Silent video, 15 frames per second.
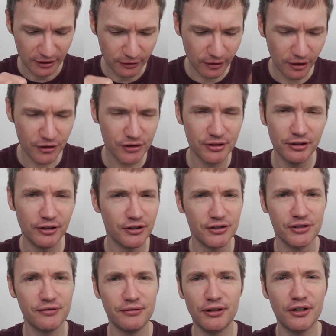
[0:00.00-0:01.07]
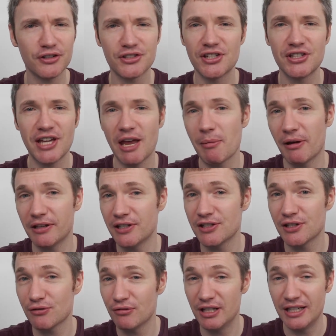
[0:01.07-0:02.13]
Lots and lots to say about
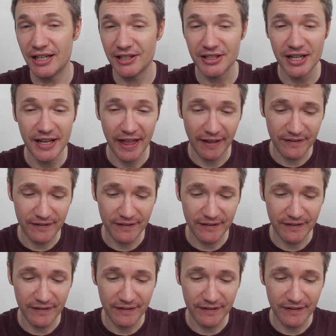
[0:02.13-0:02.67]
this, it's really nice.